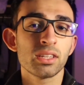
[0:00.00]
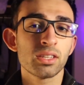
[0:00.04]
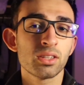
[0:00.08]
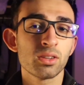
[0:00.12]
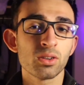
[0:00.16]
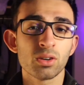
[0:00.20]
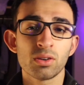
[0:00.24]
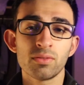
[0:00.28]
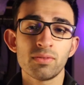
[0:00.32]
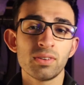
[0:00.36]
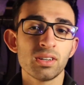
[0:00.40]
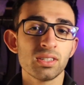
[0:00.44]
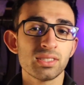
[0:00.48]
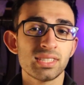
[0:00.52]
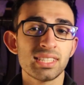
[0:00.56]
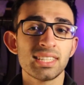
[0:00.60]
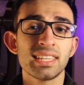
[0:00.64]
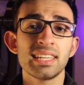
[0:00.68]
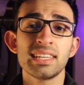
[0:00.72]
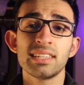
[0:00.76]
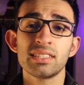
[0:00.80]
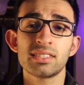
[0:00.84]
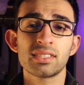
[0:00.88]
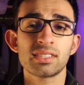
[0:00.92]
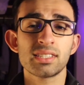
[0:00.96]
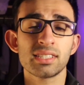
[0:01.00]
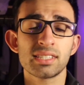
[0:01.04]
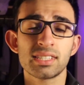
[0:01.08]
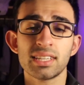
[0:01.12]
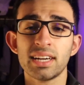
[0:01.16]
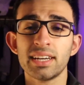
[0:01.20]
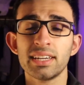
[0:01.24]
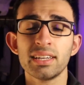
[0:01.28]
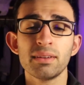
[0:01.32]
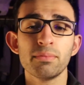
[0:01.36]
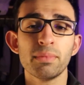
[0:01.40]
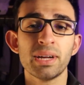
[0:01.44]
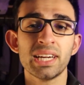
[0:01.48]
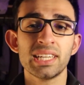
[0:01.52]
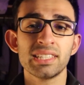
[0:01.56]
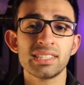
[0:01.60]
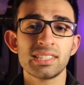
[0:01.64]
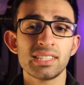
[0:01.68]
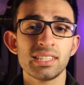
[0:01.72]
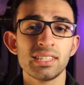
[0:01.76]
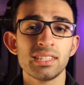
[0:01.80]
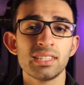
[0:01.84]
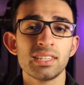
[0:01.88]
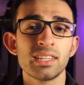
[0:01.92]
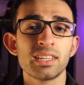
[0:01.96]
universities to study
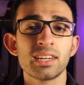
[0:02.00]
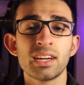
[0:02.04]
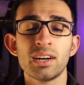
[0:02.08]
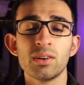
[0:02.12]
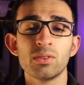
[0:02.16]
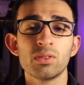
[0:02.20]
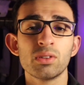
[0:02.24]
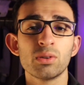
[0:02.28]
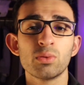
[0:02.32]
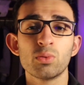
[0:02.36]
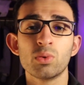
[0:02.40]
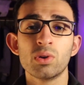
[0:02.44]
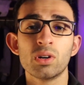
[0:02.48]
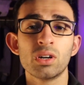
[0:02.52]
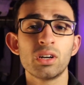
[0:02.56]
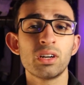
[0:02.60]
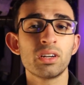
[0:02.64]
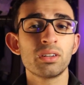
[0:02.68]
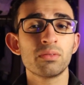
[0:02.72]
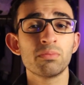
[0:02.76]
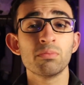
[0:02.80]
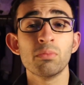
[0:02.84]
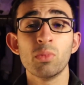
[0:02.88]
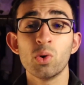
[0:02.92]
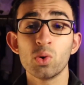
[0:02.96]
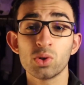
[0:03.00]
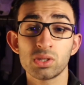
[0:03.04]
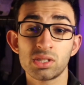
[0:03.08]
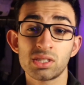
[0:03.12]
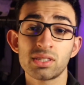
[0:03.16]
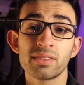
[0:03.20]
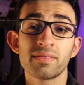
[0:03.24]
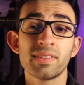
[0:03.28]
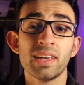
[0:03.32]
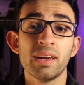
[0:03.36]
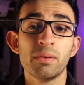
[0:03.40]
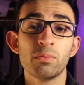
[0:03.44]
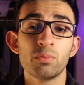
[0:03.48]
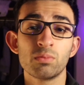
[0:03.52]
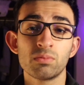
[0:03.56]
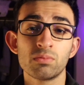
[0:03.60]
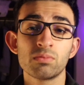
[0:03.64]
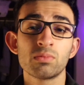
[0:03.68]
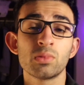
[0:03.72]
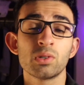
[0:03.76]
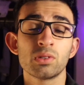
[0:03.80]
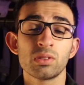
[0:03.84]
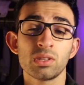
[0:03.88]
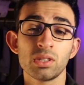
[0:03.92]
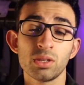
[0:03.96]
medicine around the world, most of them
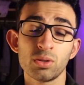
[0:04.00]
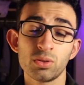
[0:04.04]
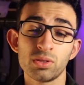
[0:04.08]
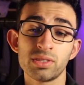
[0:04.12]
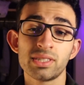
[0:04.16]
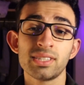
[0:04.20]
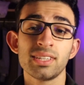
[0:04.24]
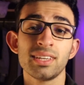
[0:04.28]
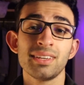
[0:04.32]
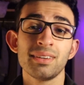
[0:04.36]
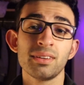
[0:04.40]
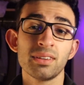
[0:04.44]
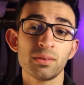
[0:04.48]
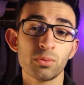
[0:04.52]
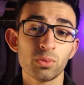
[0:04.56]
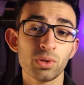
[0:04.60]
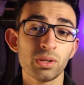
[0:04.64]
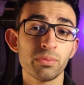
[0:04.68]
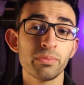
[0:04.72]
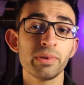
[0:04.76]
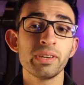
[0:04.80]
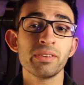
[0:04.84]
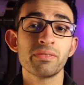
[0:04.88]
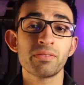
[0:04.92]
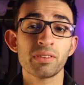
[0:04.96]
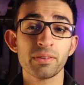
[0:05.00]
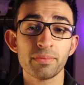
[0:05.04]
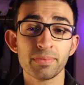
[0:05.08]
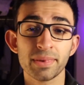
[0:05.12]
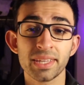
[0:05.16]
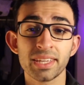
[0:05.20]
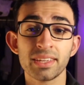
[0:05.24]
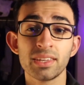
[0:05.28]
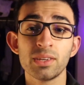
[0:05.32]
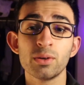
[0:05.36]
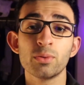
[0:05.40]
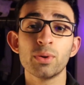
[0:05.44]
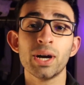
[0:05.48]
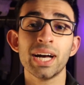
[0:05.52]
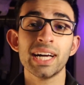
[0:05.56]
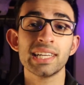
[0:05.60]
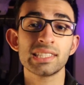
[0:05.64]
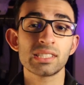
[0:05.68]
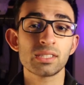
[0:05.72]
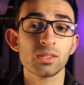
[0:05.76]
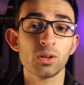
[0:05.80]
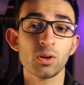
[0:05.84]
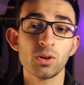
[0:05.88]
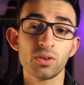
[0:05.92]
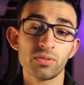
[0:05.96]
you'll see will be from the
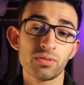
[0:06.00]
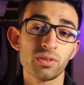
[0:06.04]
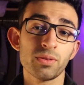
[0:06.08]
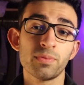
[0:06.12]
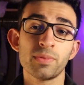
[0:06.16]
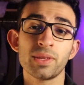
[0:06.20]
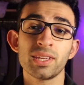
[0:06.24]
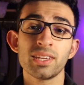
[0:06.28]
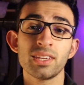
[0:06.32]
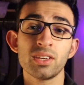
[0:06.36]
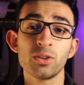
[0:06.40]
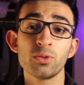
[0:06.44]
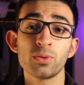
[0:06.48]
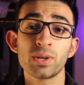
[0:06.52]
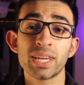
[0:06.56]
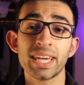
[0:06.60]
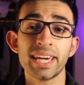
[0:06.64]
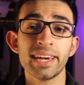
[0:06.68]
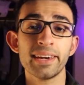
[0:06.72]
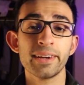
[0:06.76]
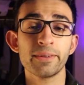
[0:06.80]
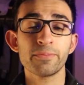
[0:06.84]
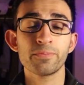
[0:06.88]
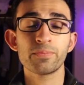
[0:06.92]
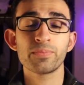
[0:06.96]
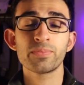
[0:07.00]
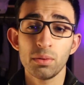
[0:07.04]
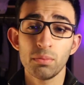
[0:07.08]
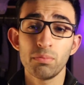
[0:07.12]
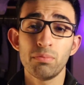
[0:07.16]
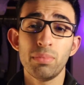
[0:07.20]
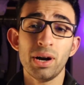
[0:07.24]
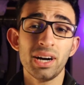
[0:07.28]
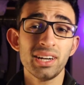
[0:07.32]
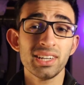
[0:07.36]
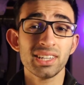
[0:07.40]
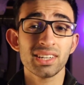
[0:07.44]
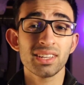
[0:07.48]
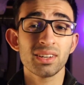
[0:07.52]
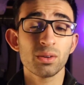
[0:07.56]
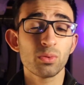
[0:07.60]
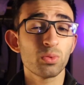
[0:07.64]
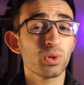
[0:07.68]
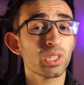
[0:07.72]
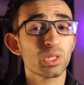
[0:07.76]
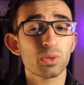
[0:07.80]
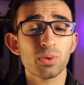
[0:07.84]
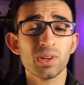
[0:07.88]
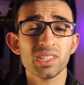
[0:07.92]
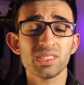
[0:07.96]
US or from the UK. But
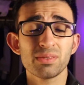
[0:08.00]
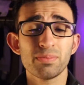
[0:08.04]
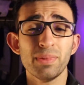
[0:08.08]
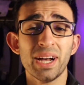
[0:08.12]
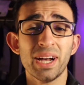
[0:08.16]
which one's